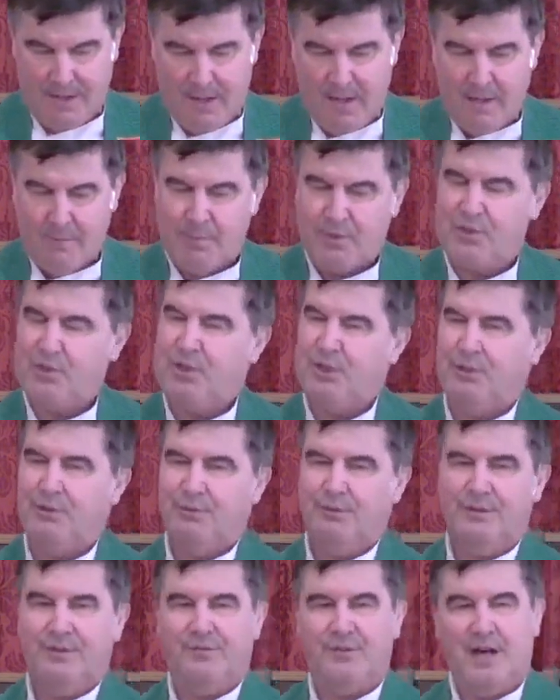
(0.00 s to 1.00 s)
But
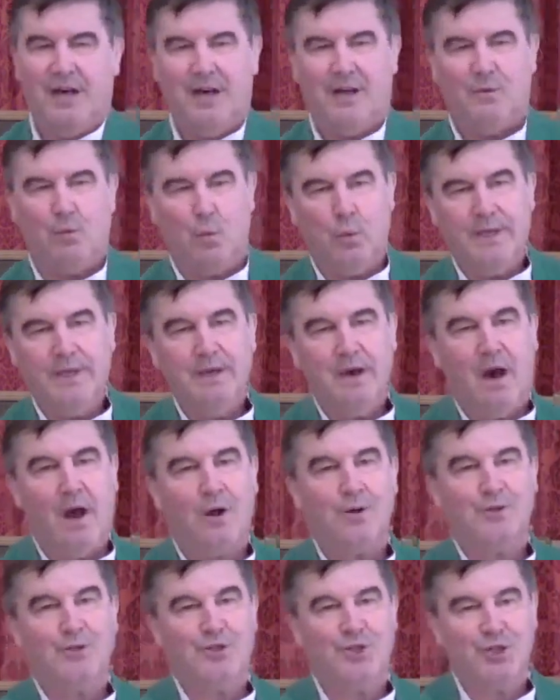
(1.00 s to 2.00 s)
children of God, we
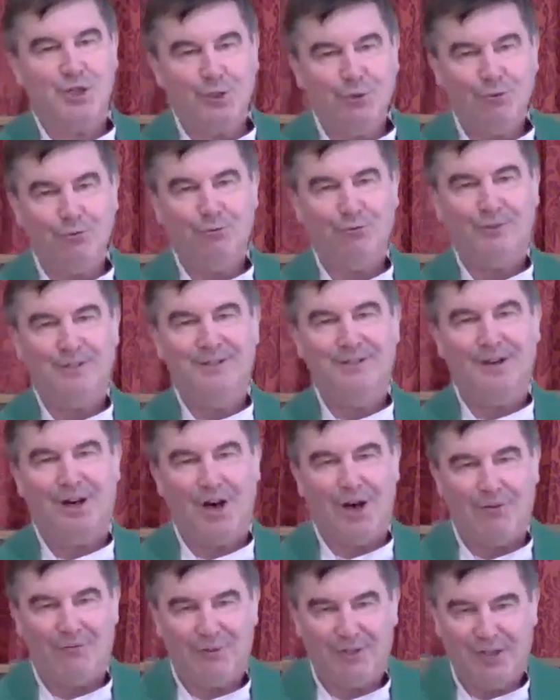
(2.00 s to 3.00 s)
are children
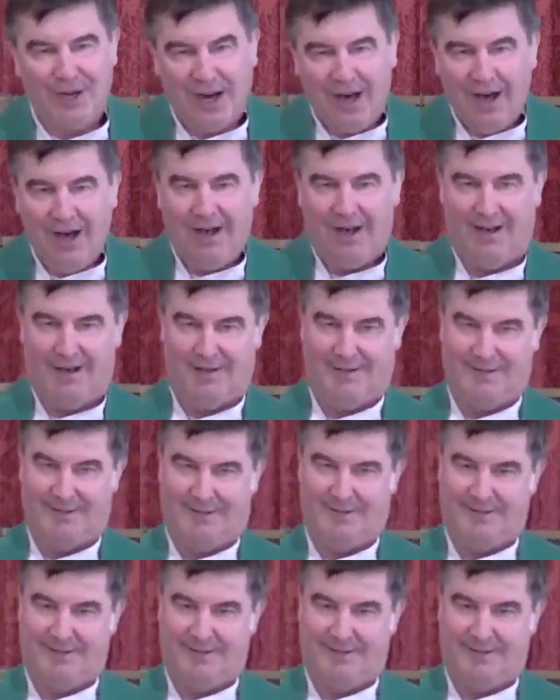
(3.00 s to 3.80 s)
of God.